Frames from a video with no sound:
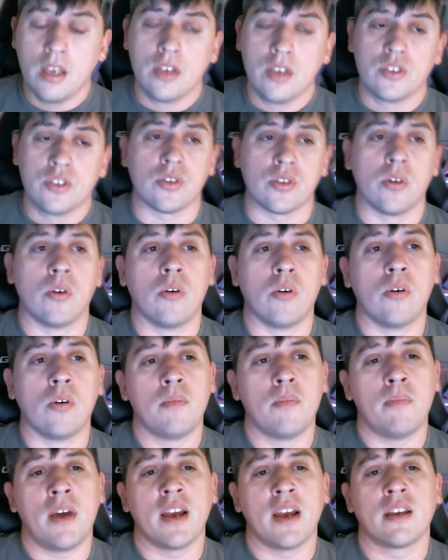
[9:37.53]

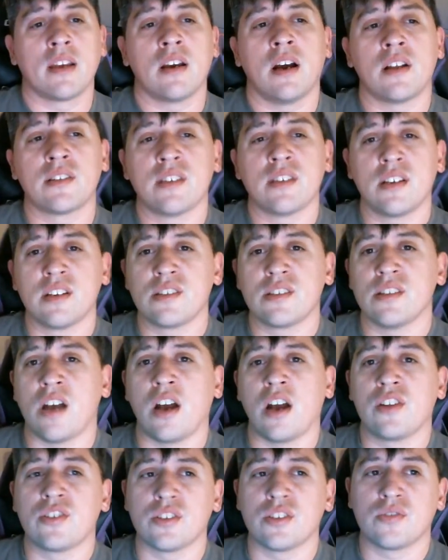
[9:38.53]
So my content is
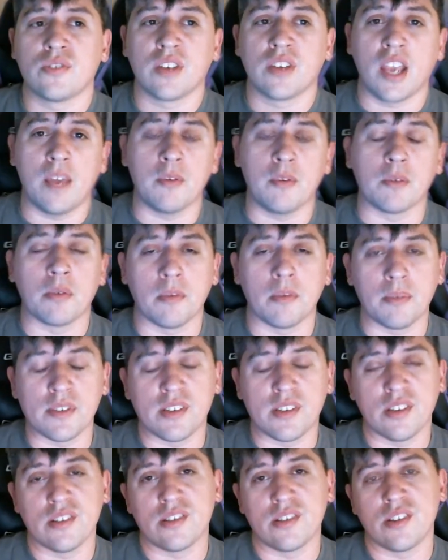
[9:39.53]
not just for gaming
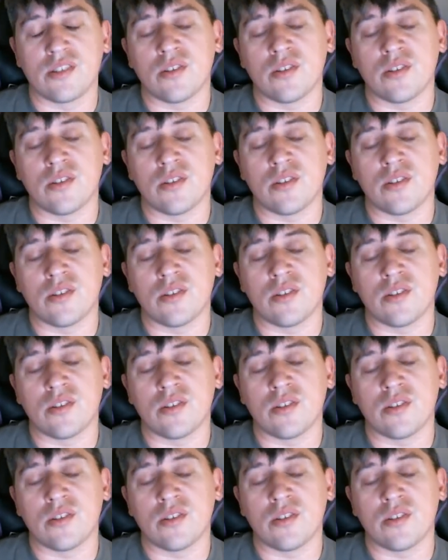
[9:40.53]
purposes.